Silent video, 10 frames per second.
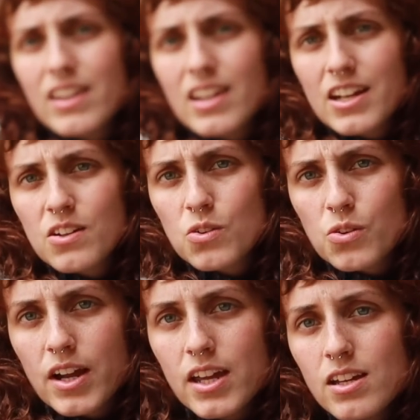then like
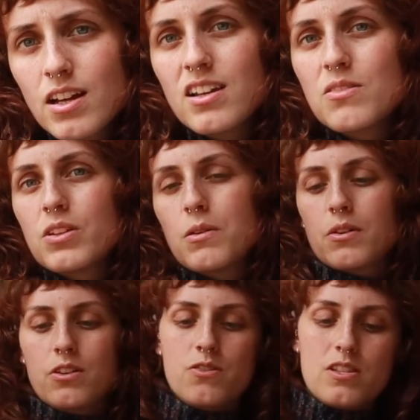gray. I didn't really
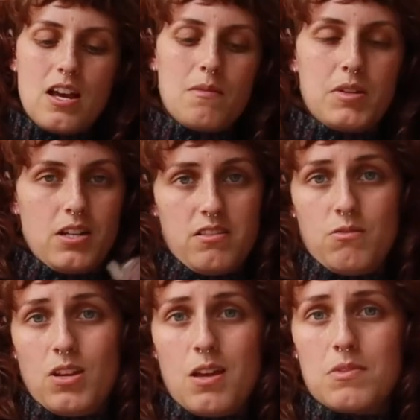want to use that, but I
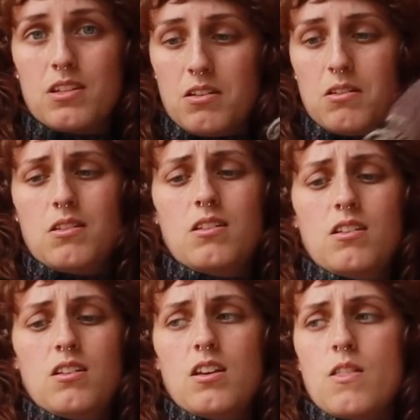still kept it.
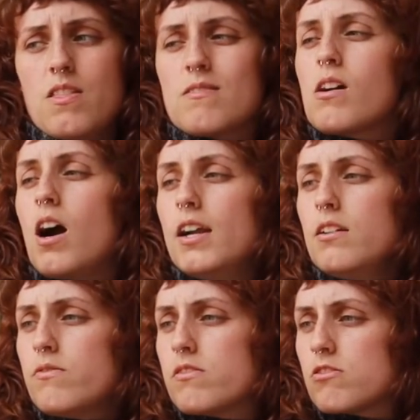It's kind
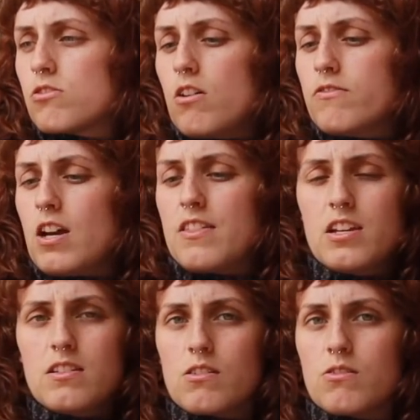of soft. I think
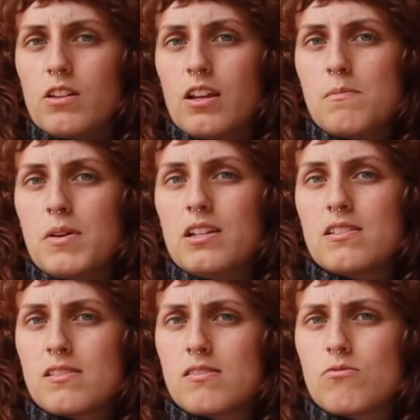it's acrylic, but
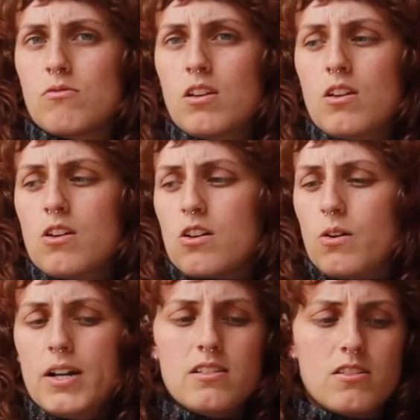it's
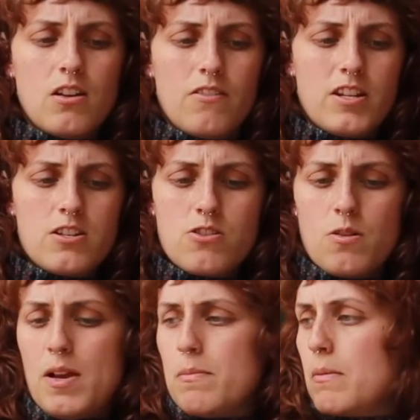quite soft. I don't know,
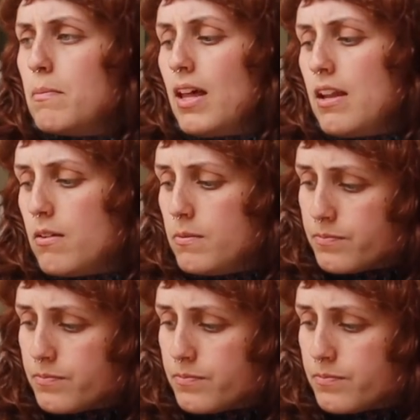it might be a blend.